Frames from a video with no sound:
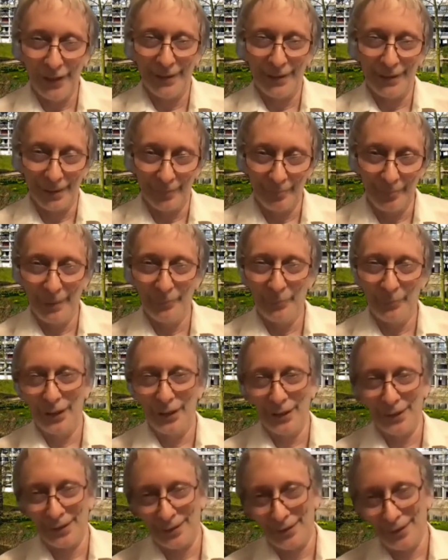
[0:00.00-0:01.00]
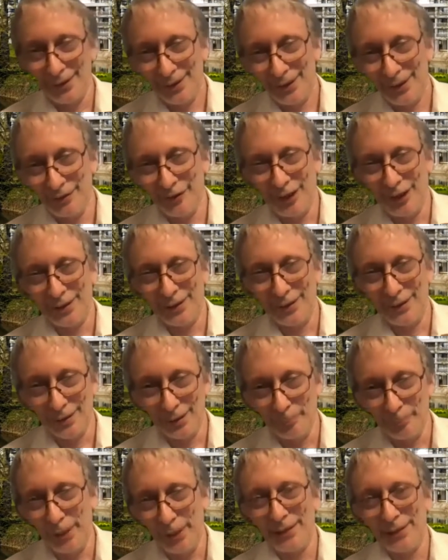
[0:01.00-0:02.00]
that the memory is divided
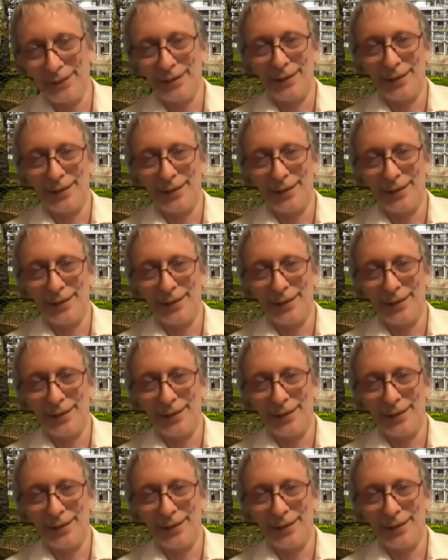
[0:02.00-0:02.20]
into bits.